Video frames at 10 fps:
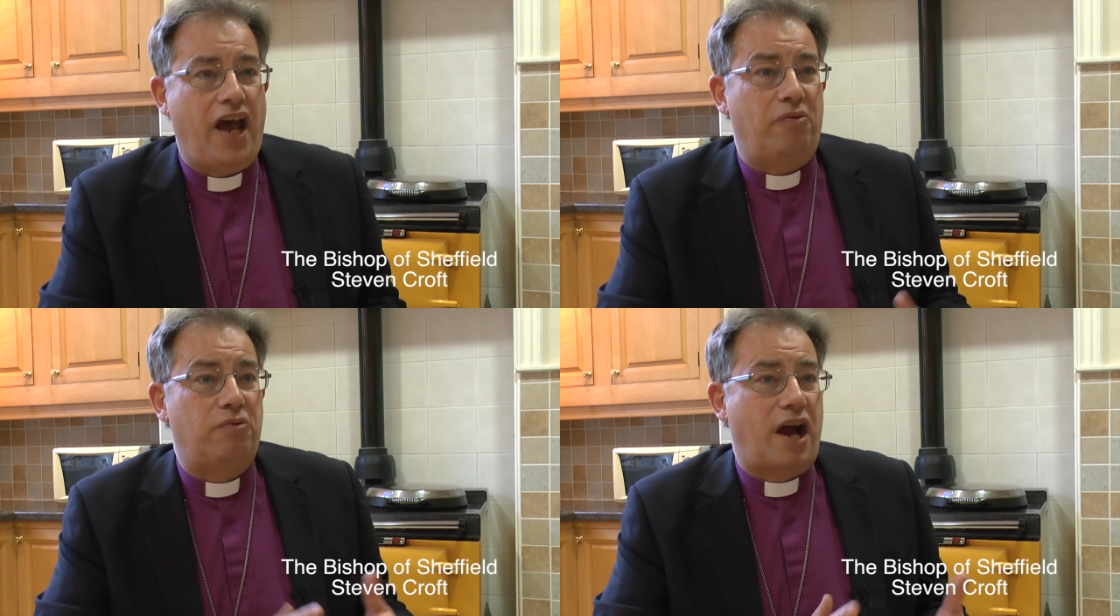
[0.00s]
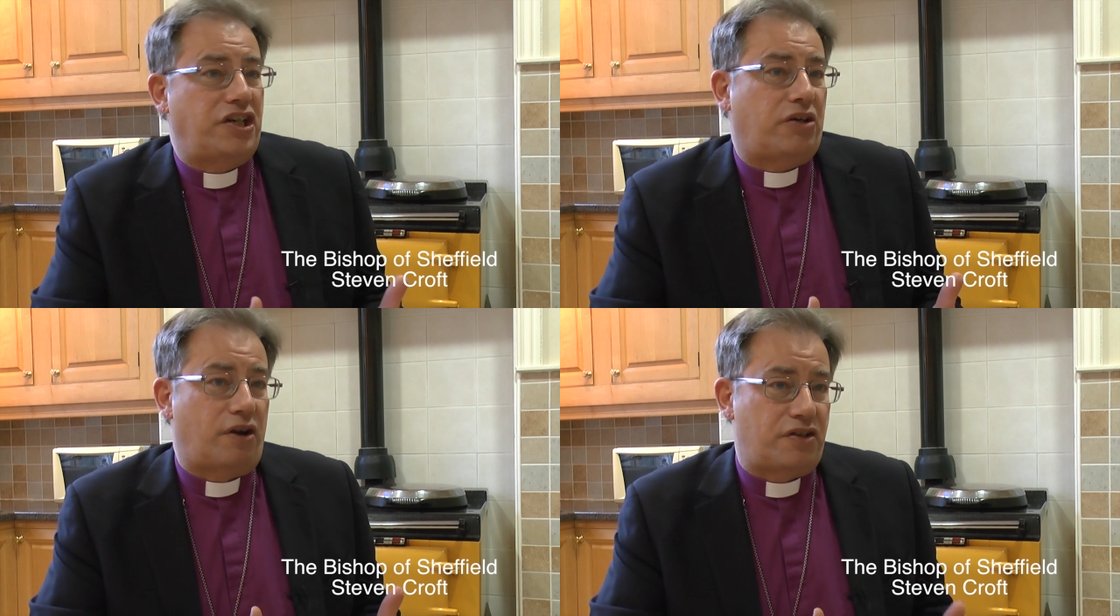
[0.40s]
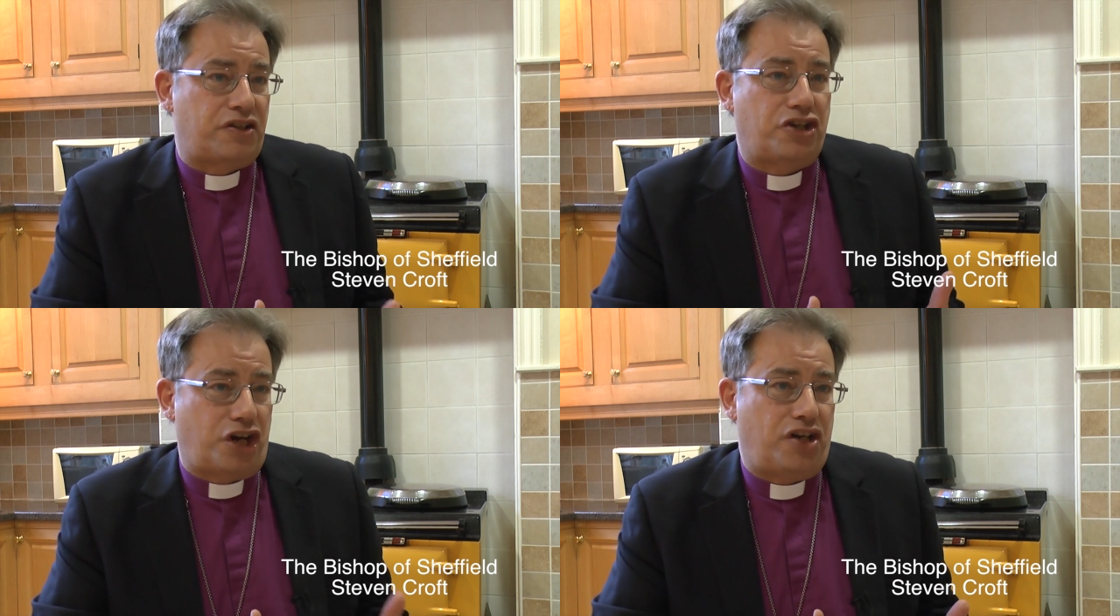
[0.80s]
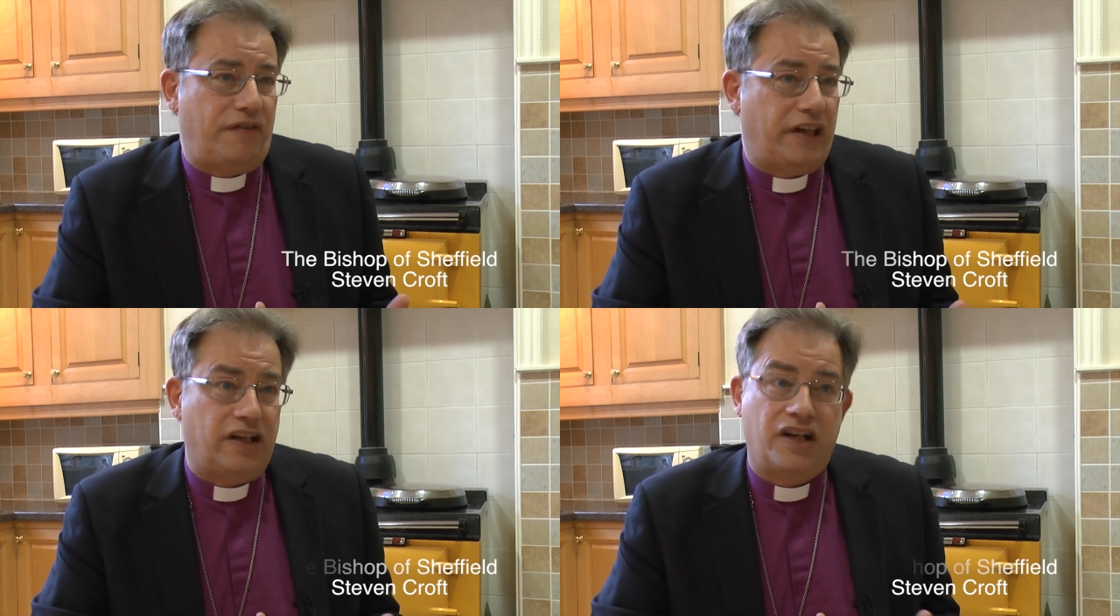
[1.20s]
right across the Church of
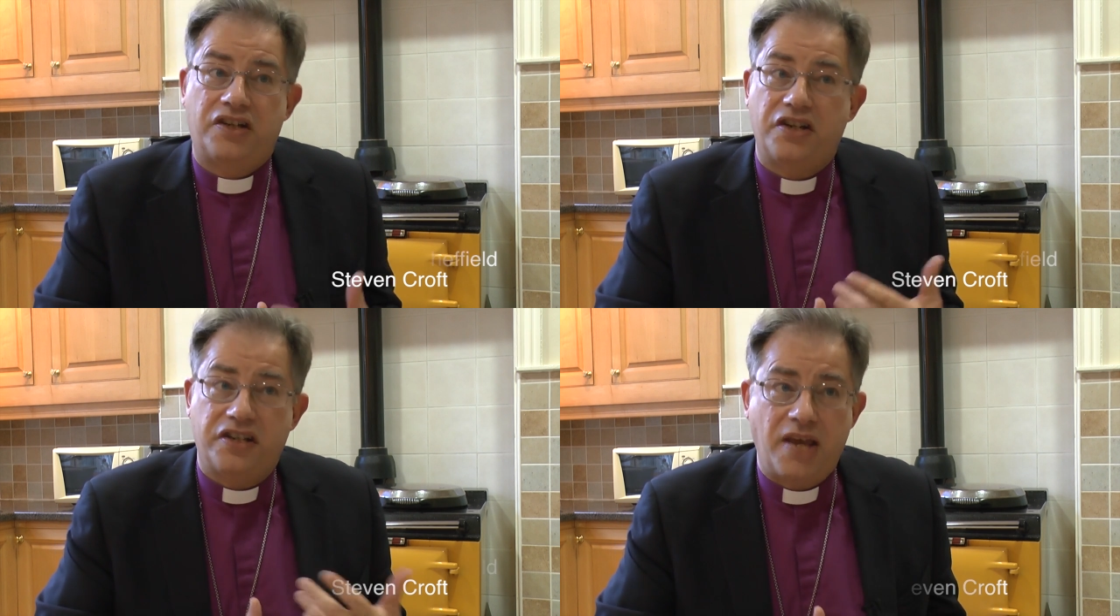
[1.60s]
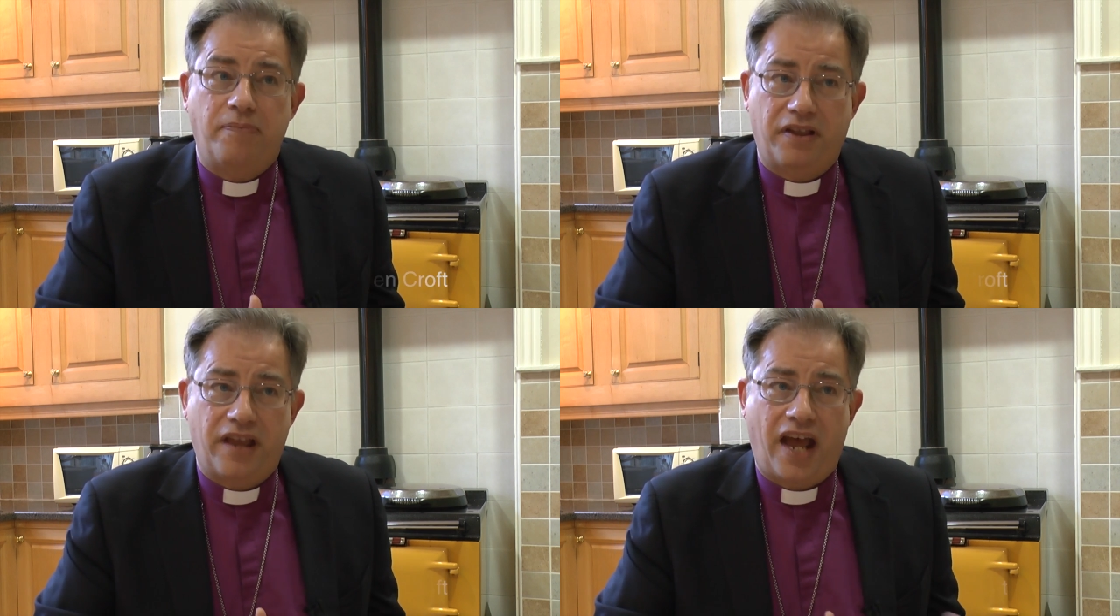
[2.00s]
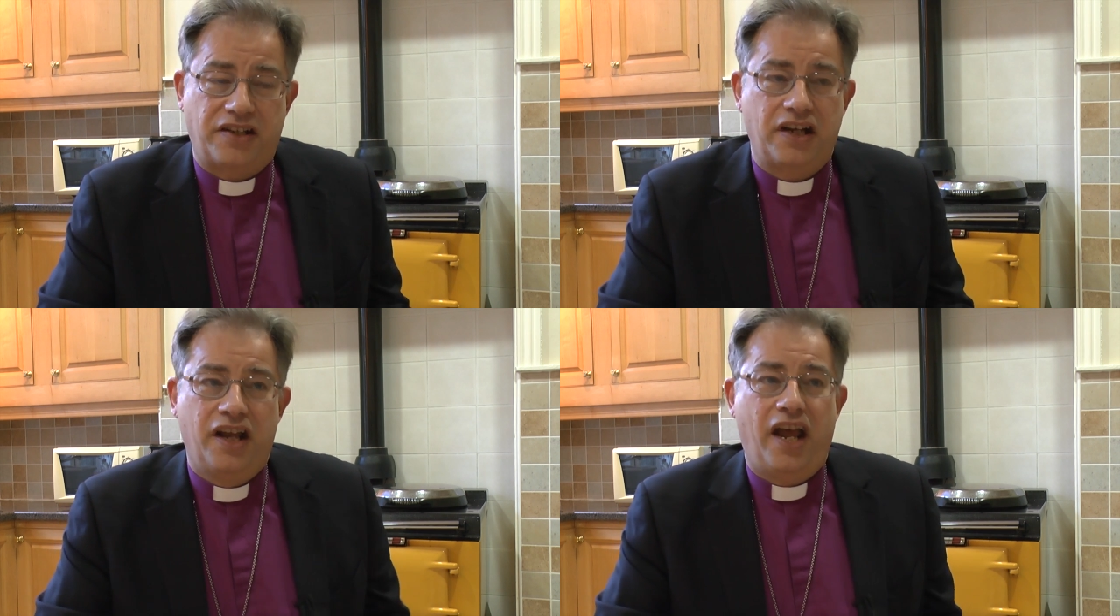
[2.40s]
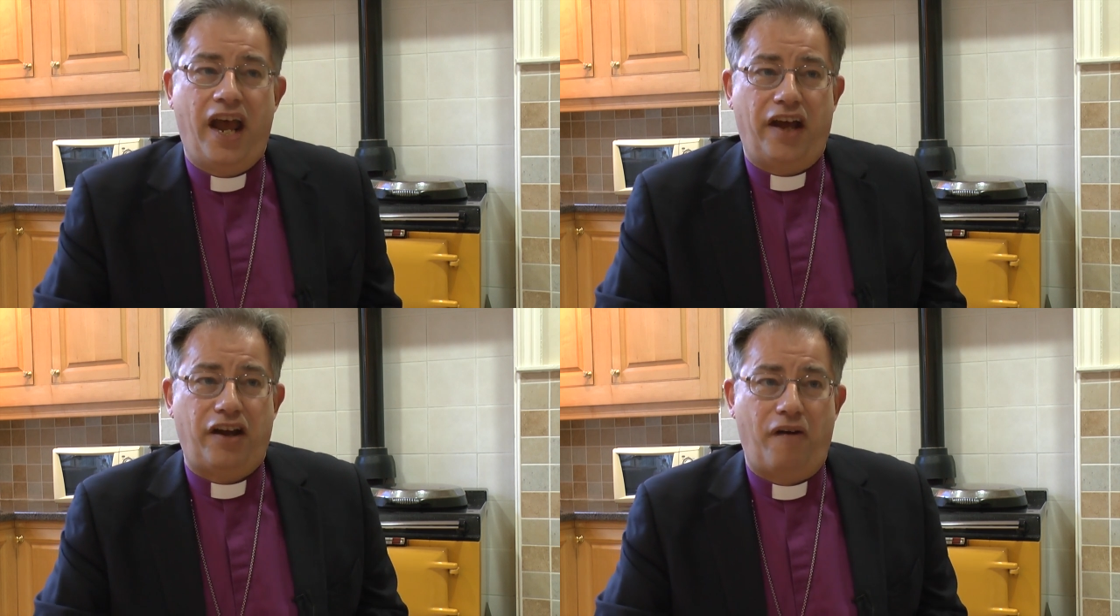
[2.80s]
England and to deepen that
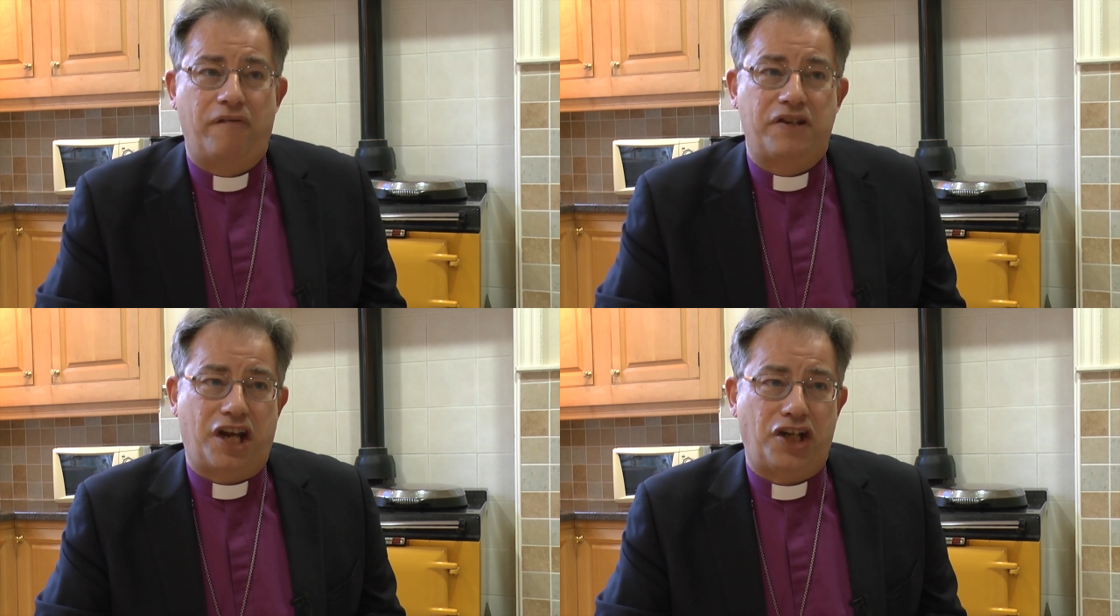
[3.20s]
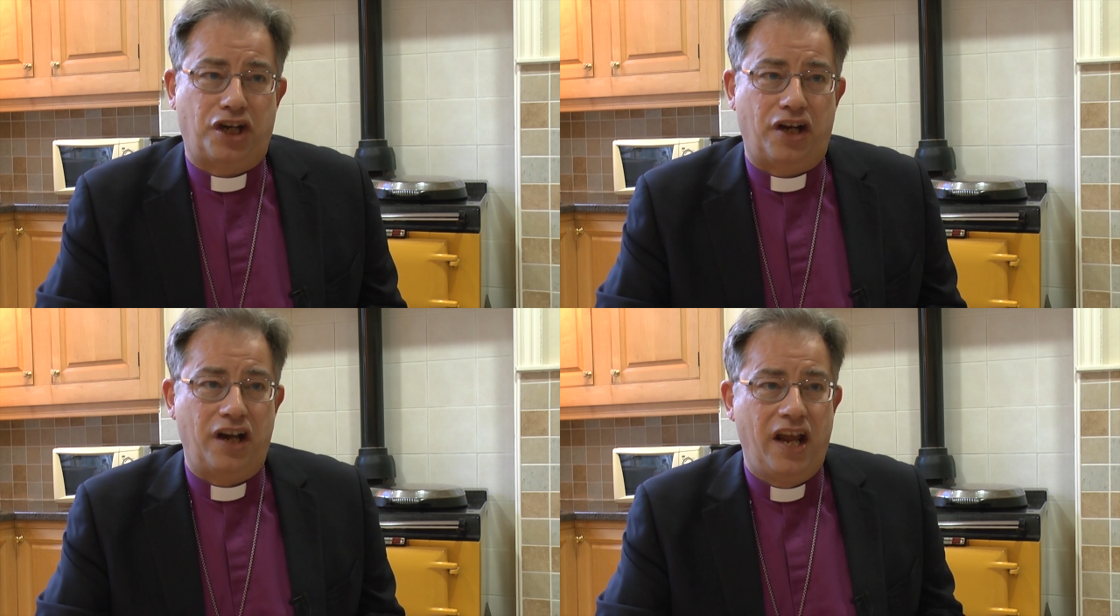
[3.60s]
conversation.